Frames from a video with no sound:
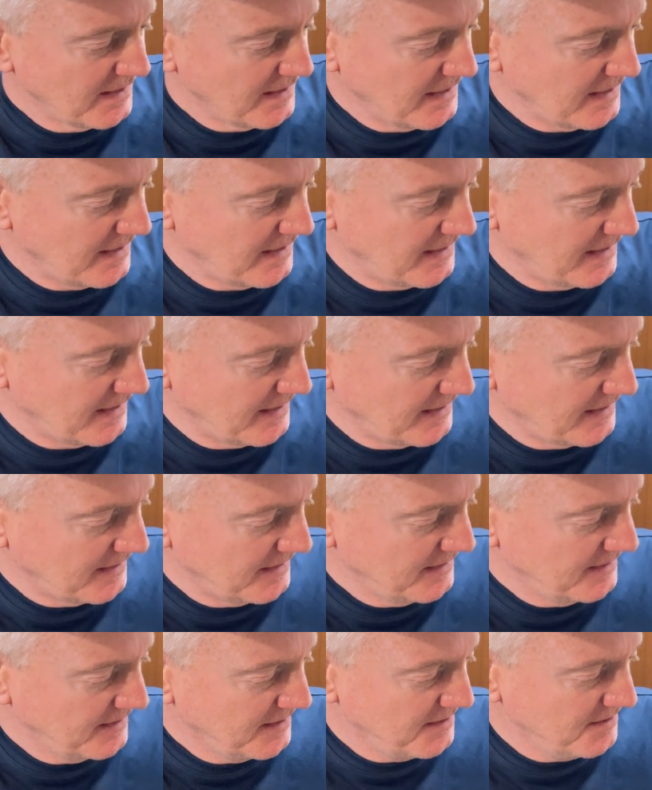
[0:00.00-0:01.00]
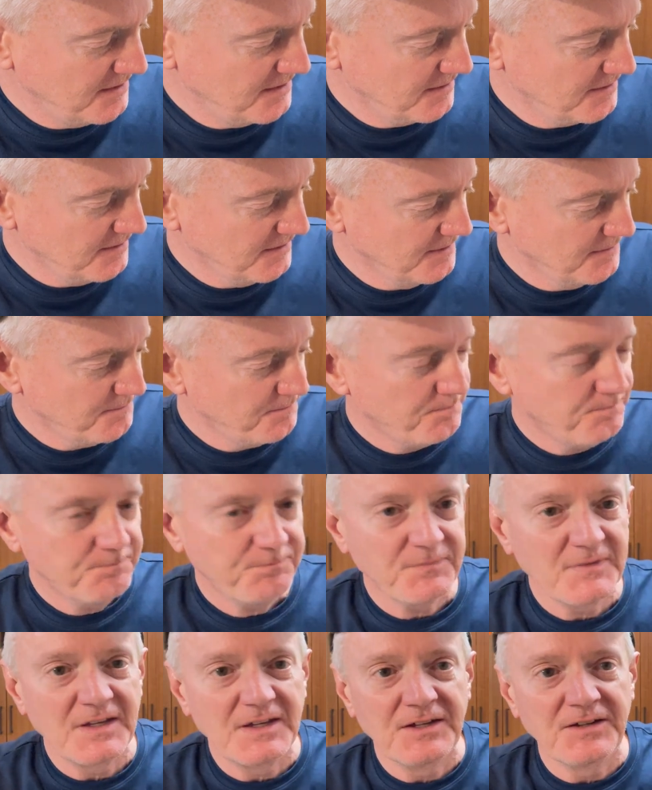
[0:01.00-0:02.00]
And here
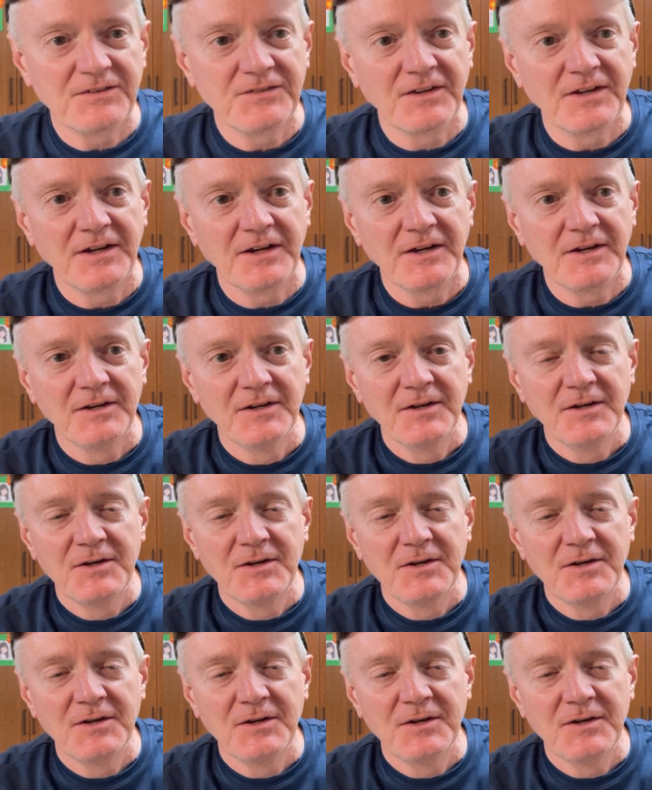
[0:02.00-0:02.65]
is a